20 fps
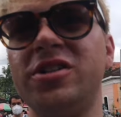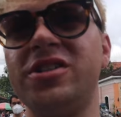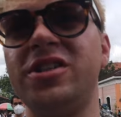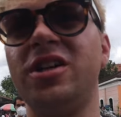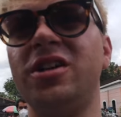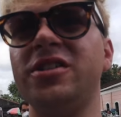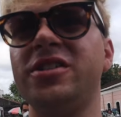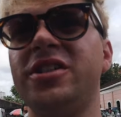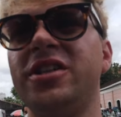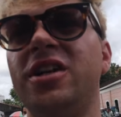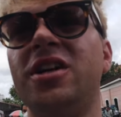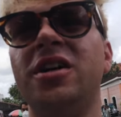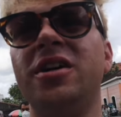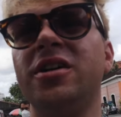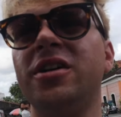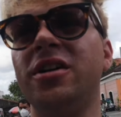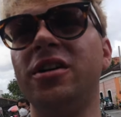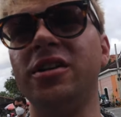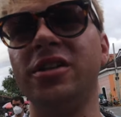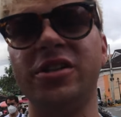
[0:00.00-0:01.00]

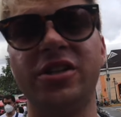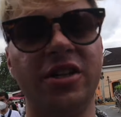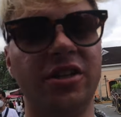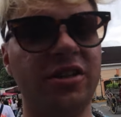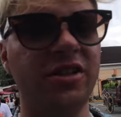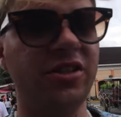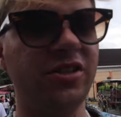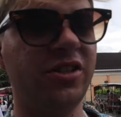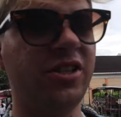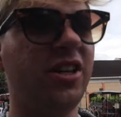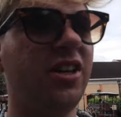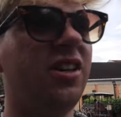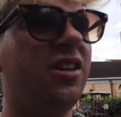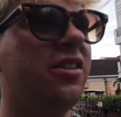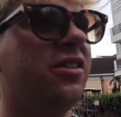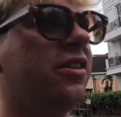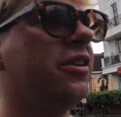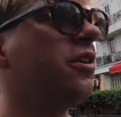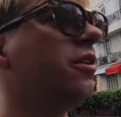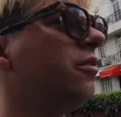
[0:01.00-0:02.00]
Santiago. Let's get these
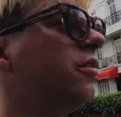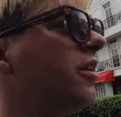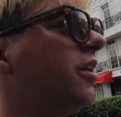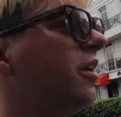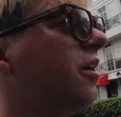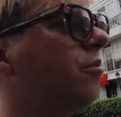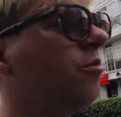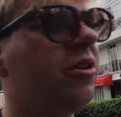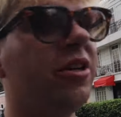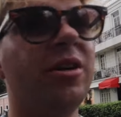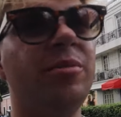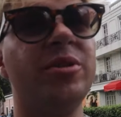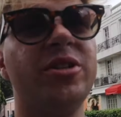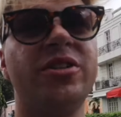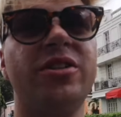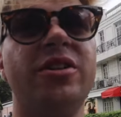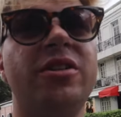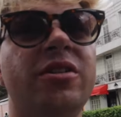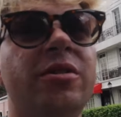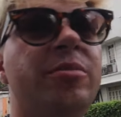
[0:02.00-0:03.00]
tickets and go in. I wonder how much
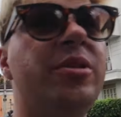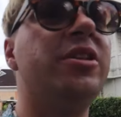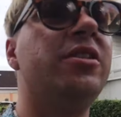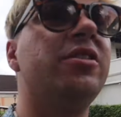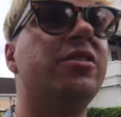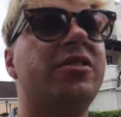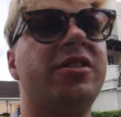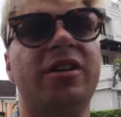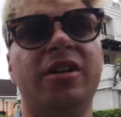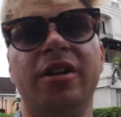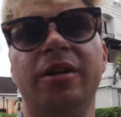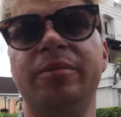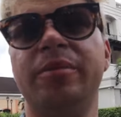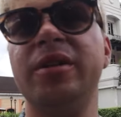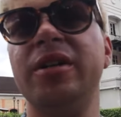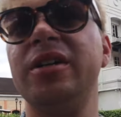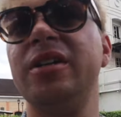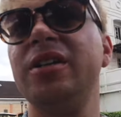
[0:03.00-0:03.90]
they're gonna be this time.